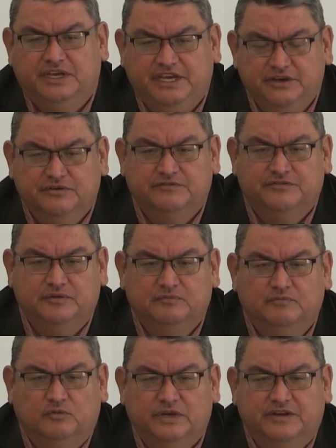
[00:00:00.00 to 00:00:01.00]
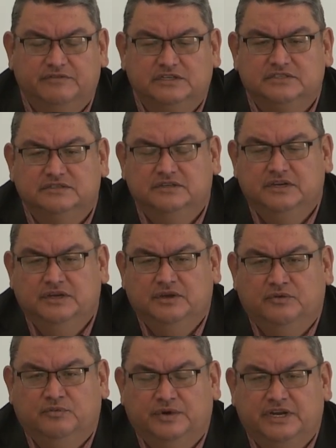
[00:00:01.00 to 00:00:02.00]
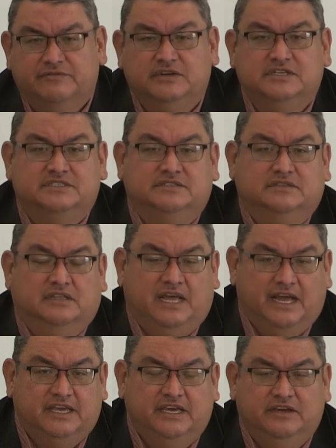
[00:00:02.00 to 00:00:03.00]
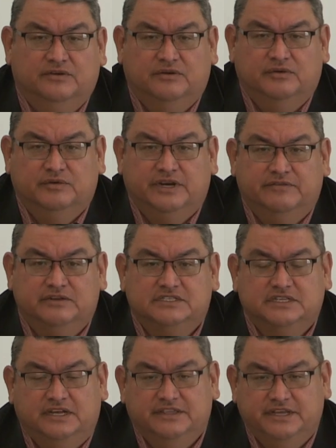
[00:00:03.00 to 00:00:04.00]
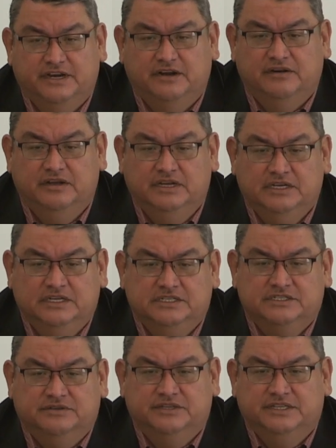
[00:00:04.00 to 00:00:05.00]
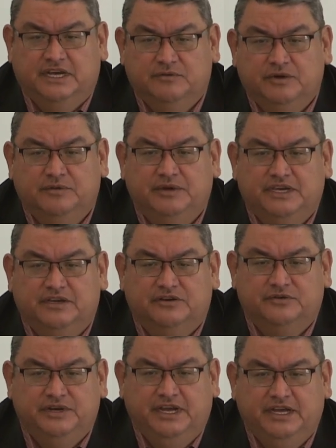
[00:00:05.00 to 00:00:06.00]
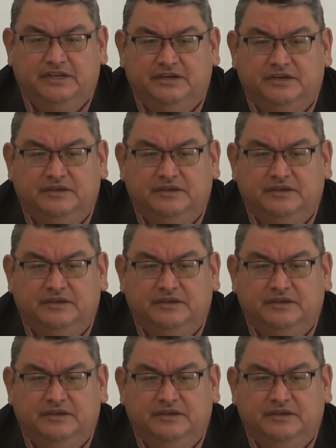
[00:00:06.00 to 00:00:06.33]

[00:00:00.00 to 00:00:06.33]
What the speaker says: heal from whatever's lacking or whatever's not there, so then that way we can create